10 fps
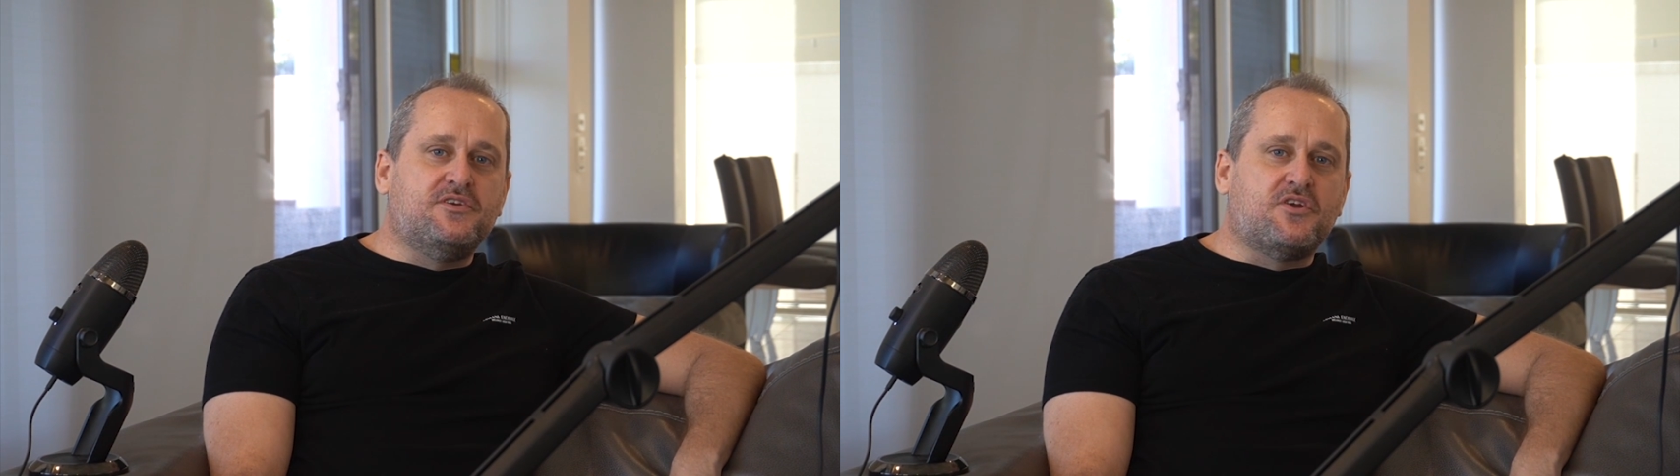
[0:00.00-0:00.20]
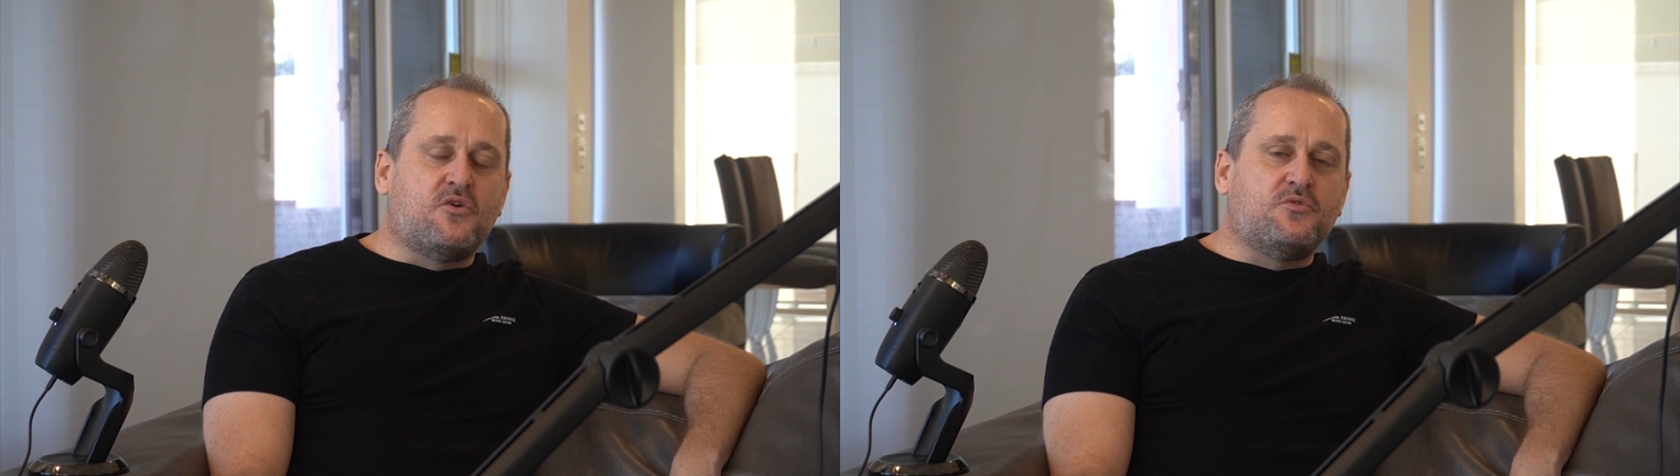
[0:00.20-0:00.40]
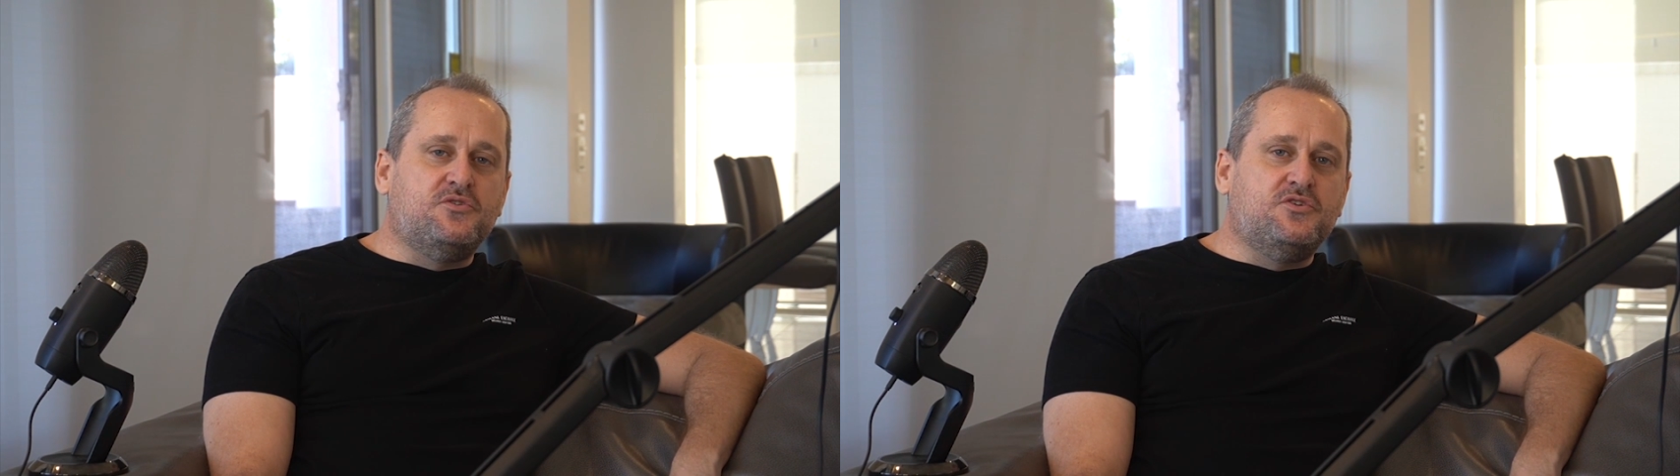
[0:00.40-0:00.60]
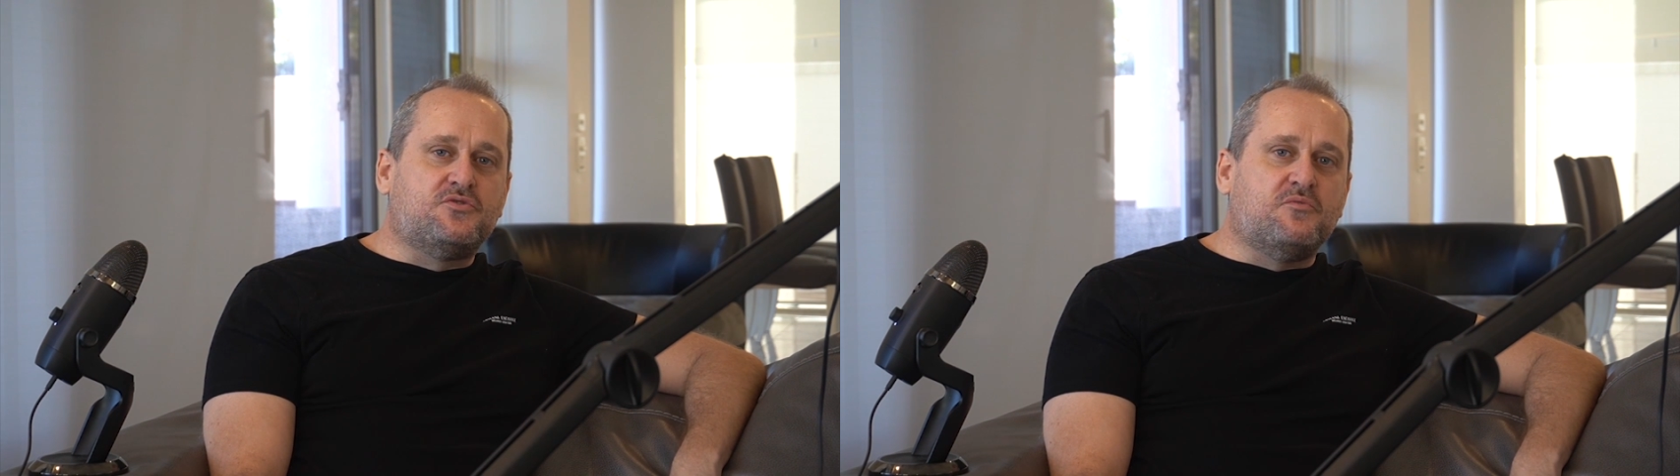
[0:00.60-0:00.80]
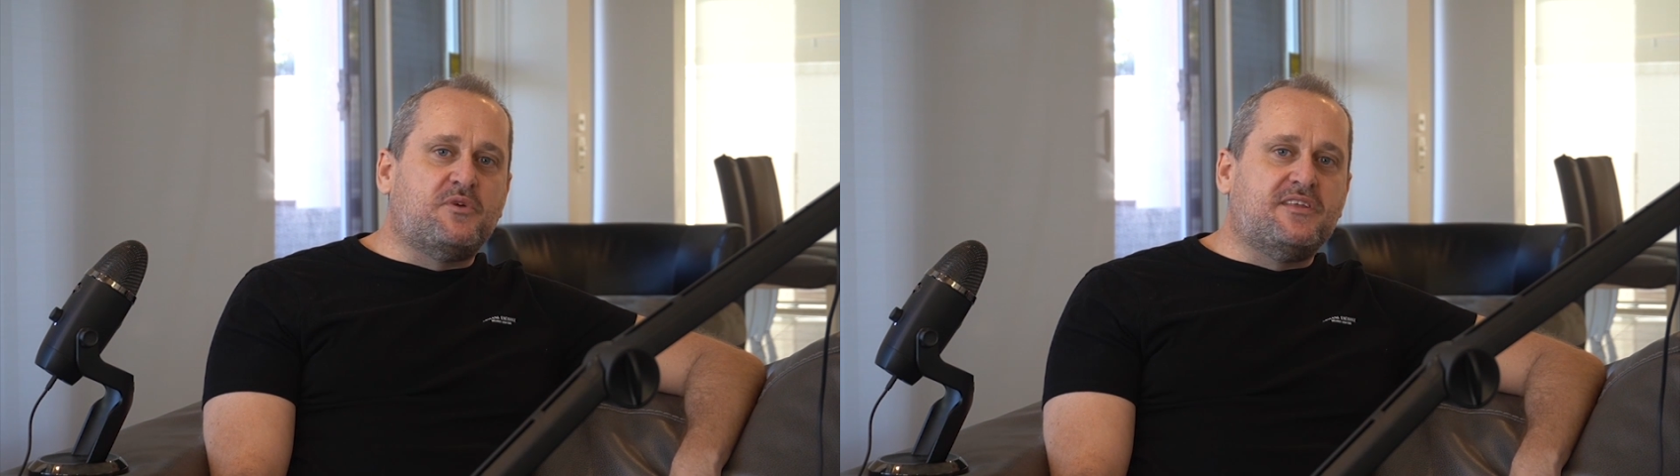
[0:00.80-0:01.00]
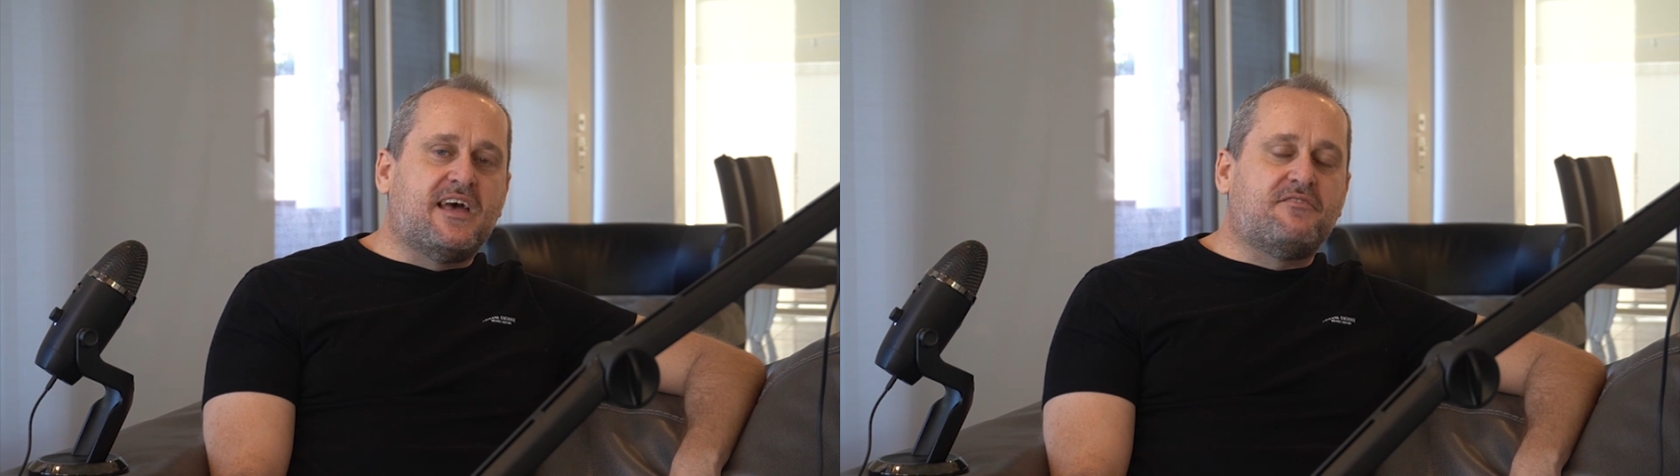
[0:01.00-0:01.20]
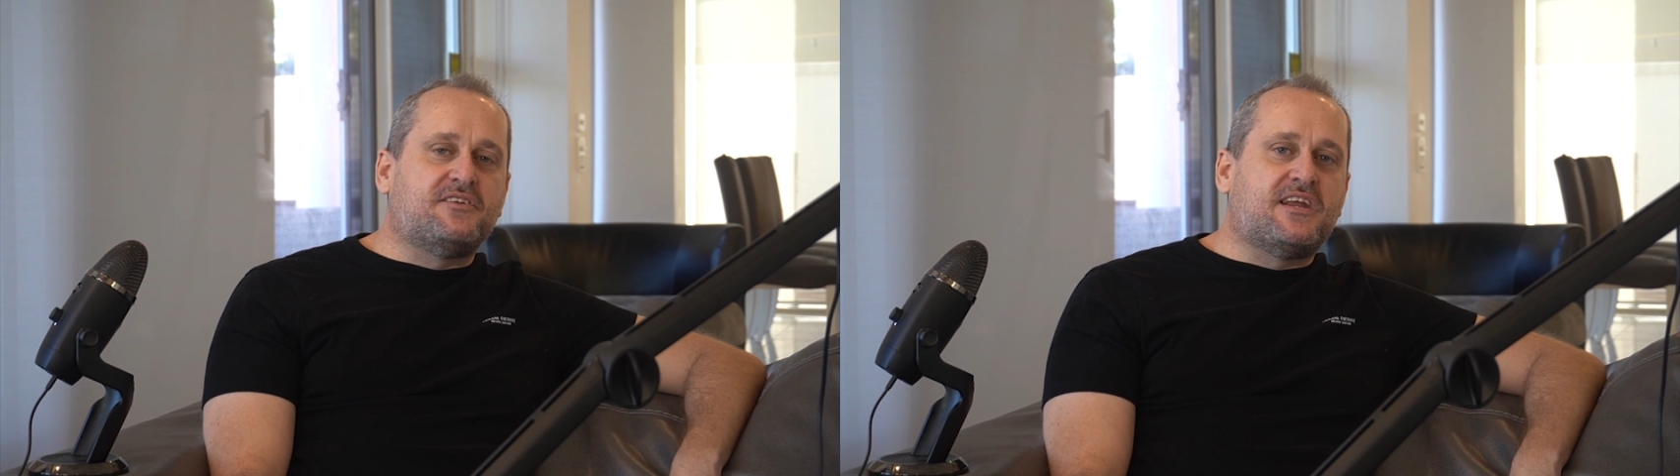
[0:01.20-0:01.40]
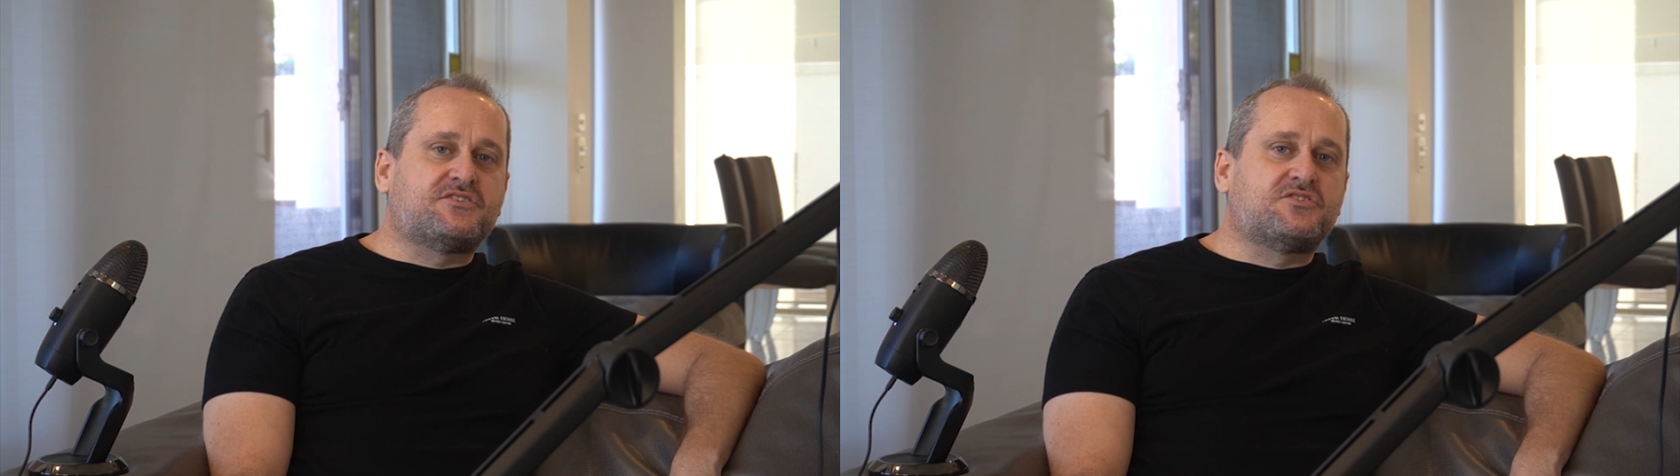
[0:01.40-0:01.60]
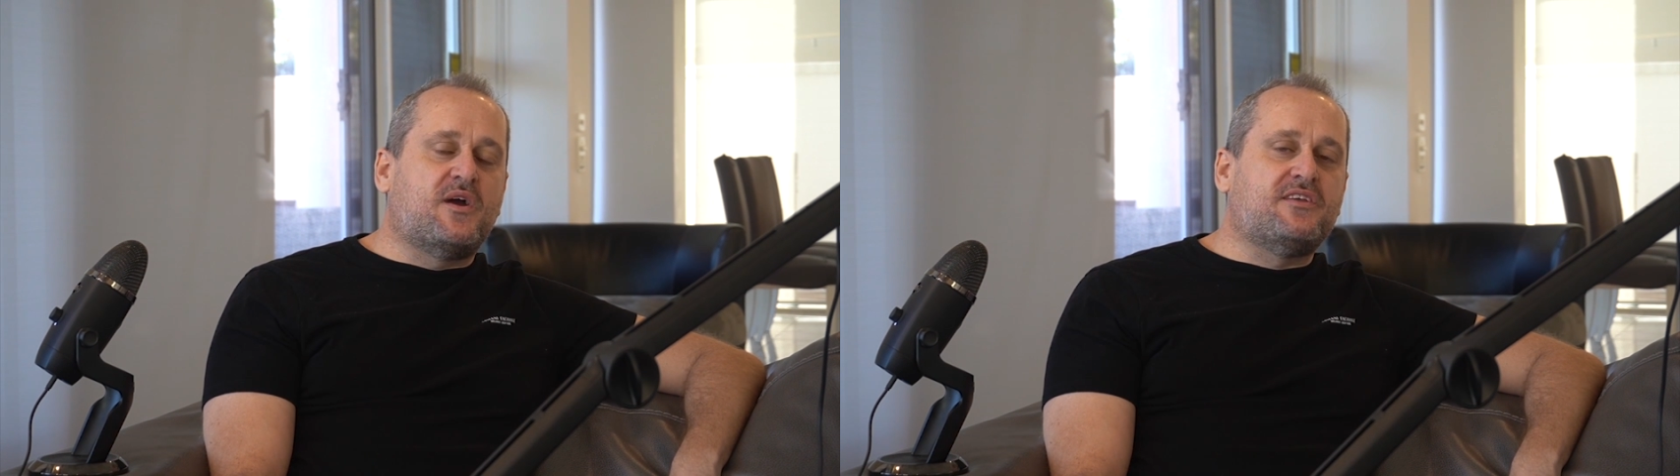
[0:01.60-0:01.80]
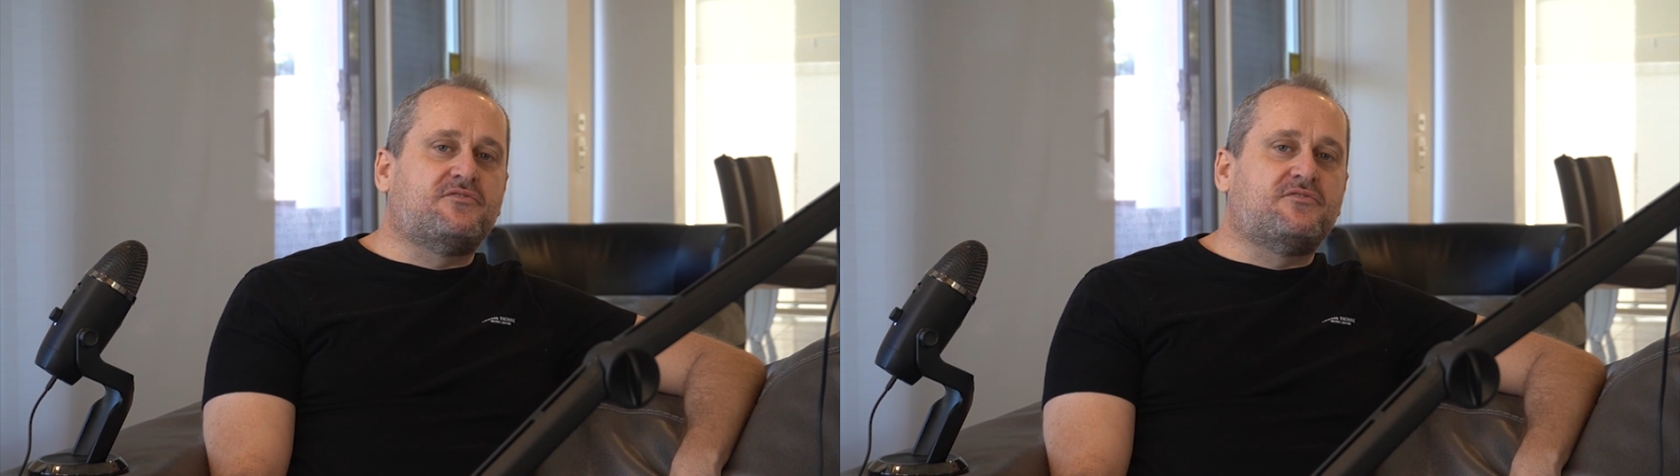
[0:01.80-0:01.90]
you know, you could be there for the next 20,